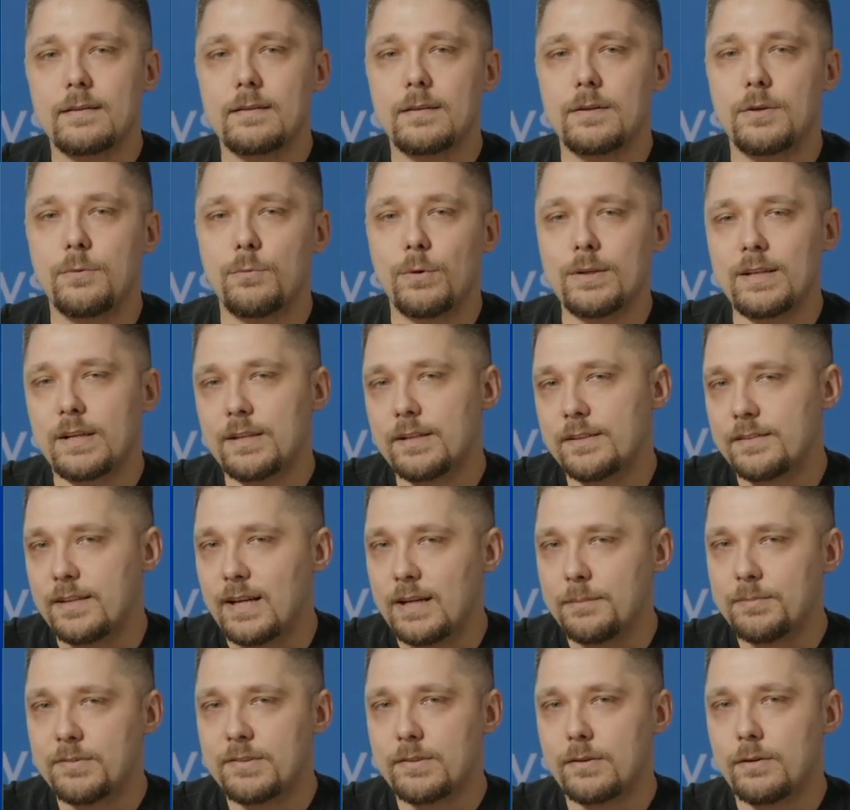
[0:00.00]
What are the
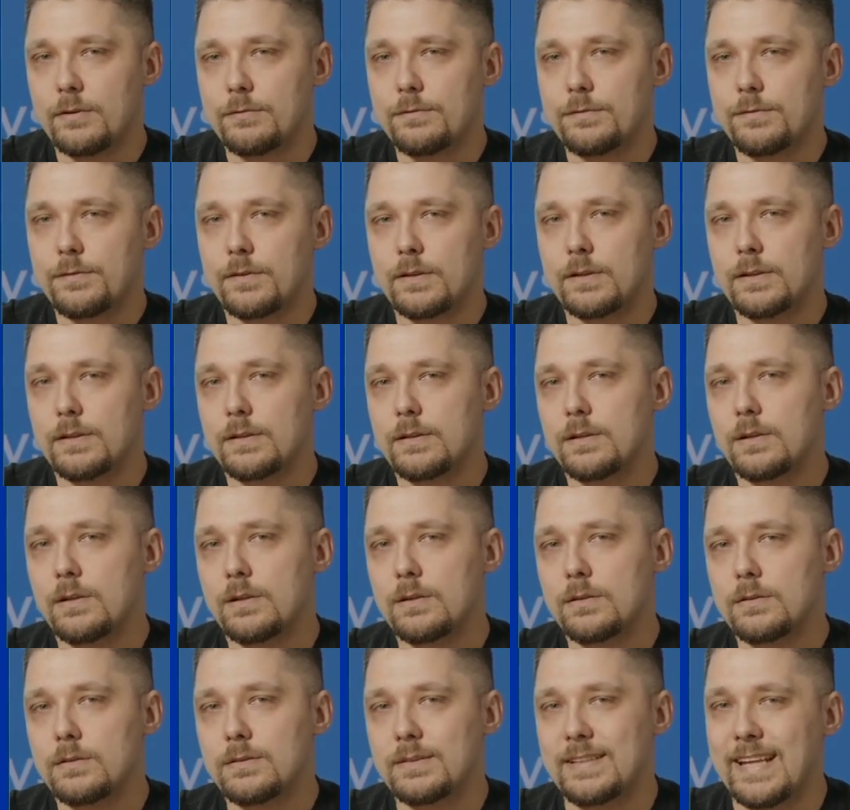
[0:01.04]
types of
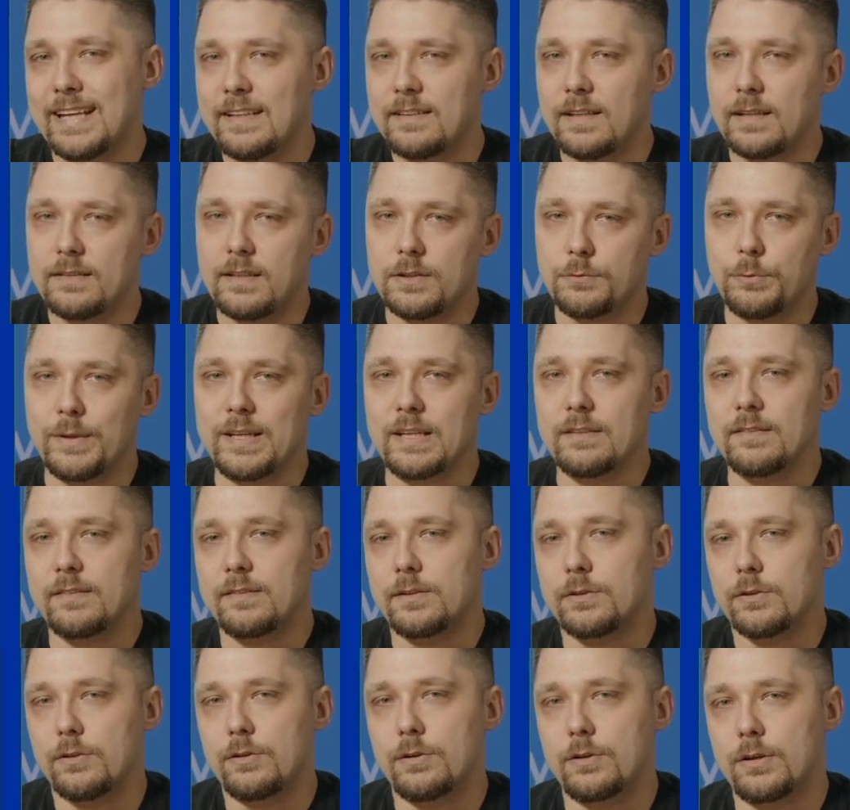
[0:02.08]
data that we can
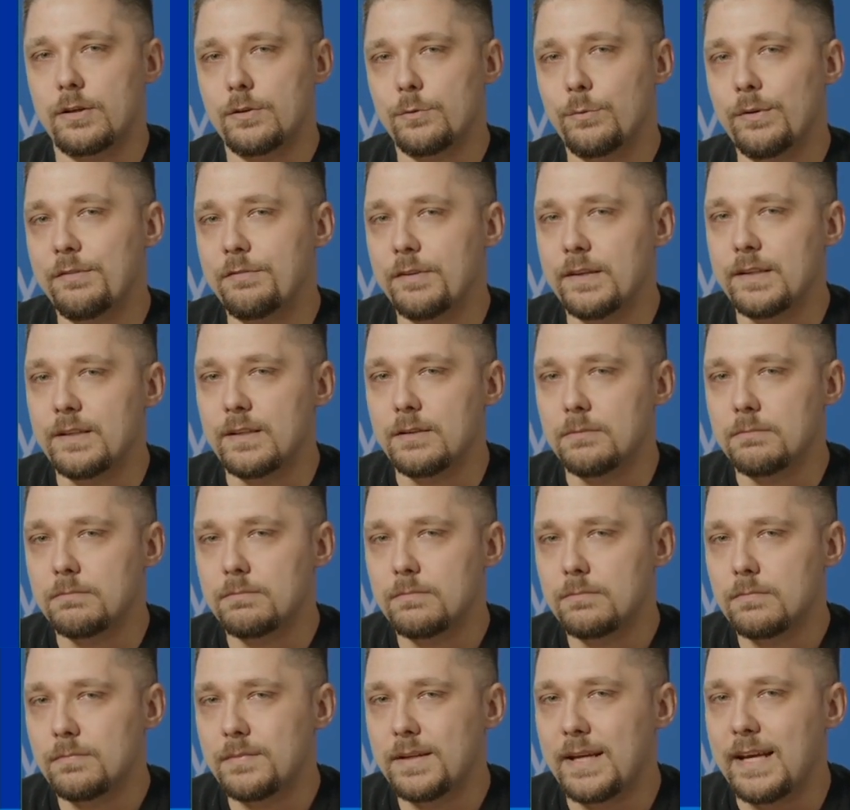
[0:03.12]
store within
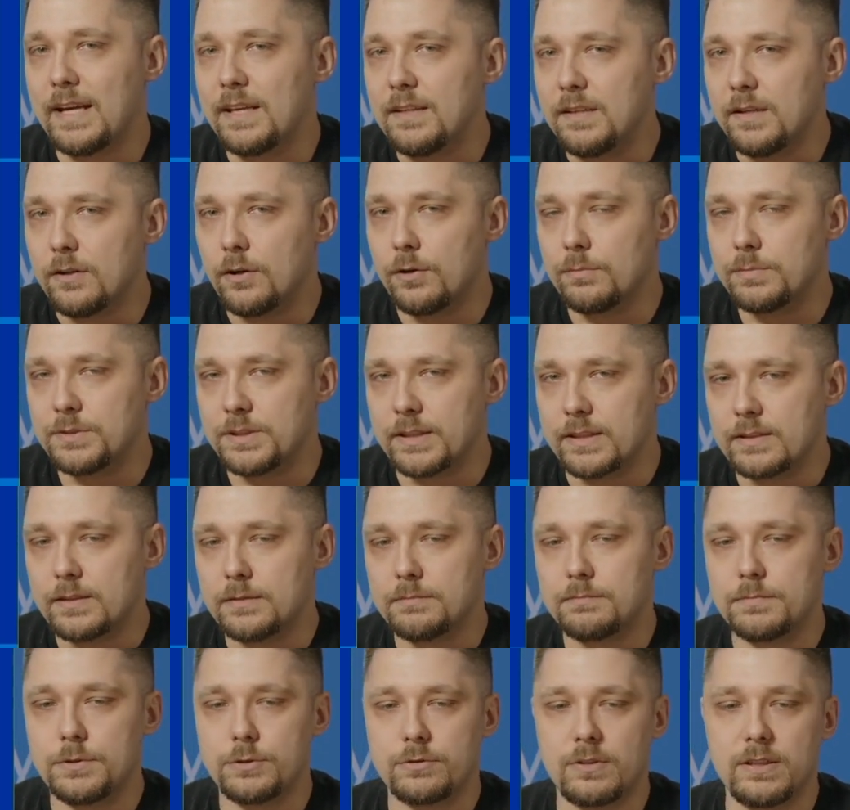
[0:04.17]
any object?
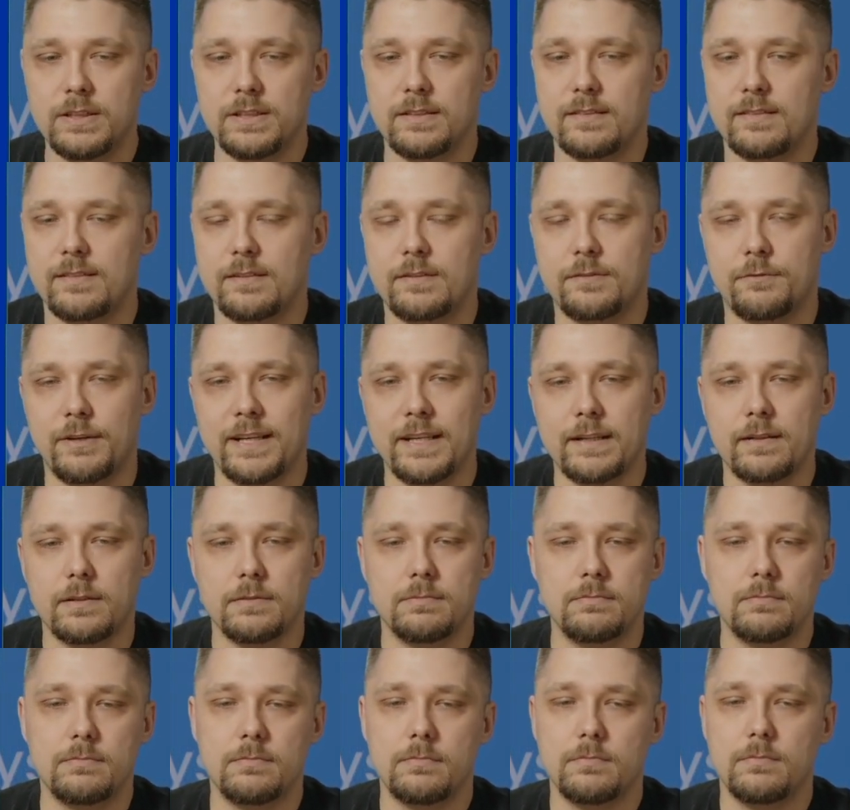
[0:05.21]
Usually it's string,
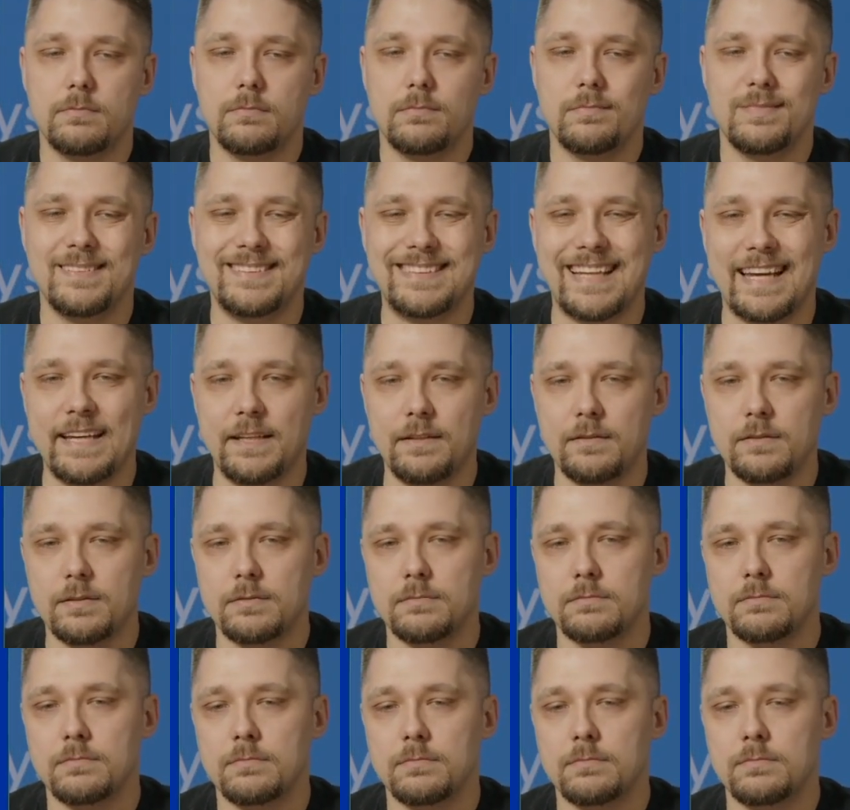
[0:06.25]
date,
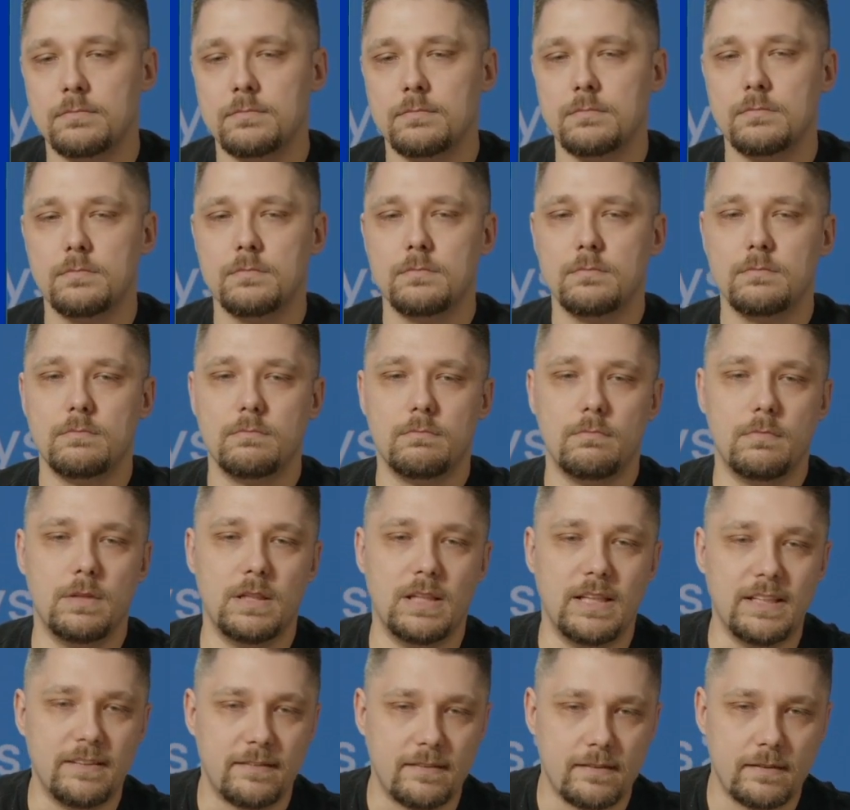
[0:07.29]

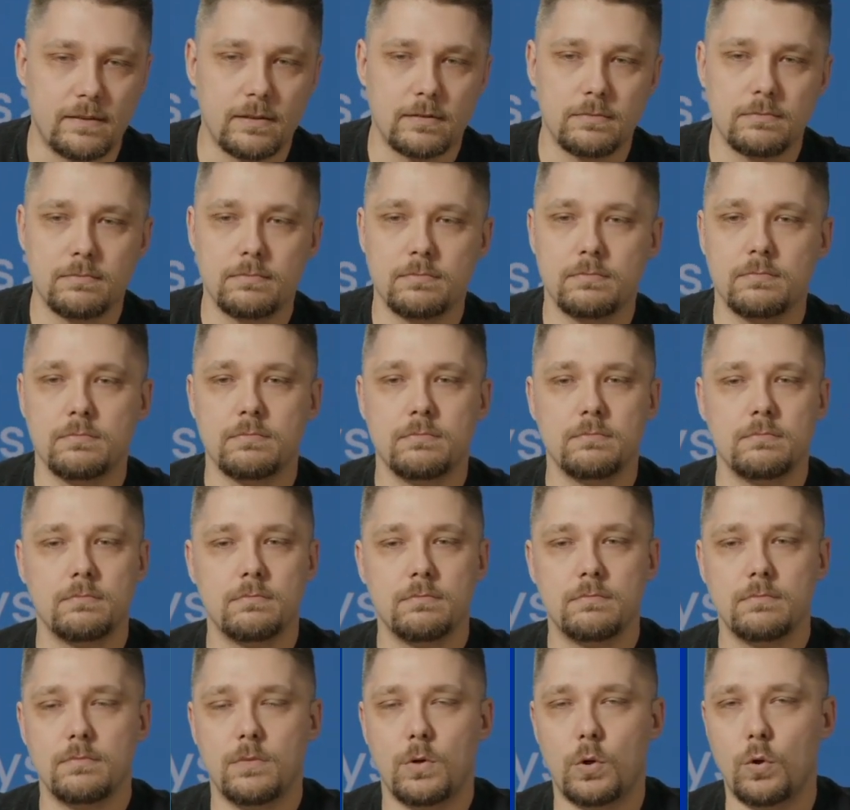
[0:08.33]
list,
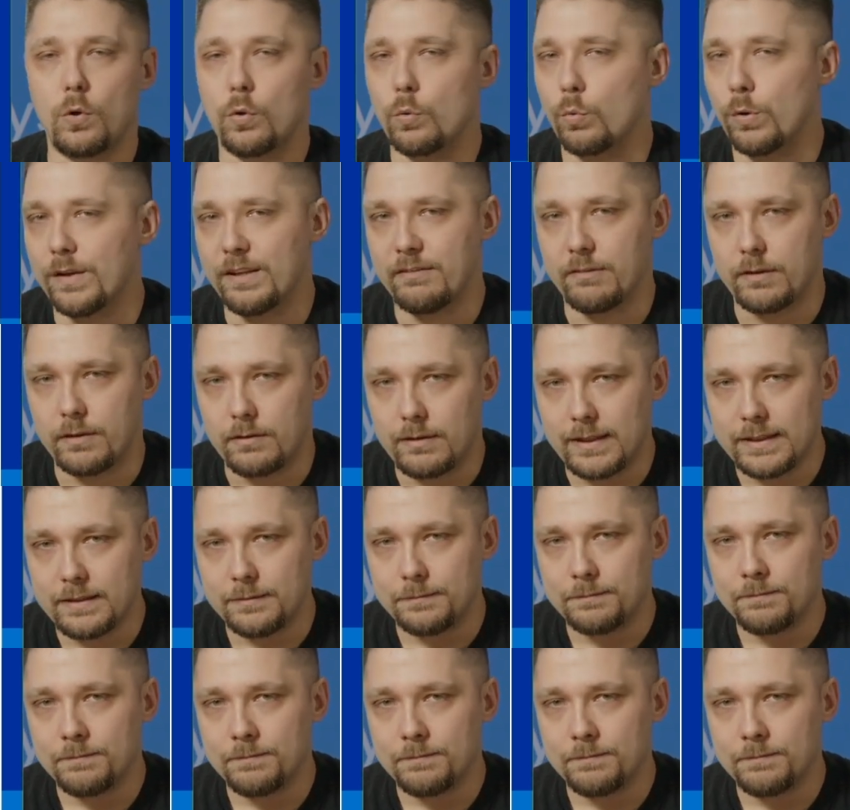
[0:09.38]
or whatever, right?